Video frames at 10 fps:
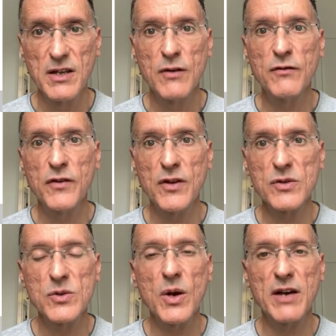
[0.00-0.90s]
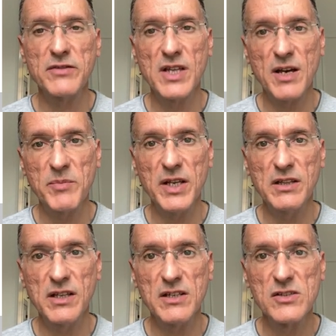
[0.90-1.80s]
for those who have
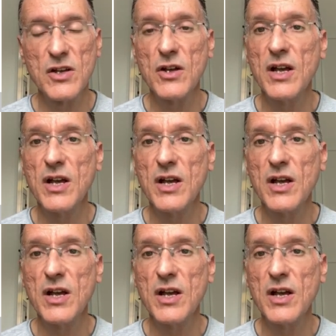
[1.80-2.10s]
diabetes,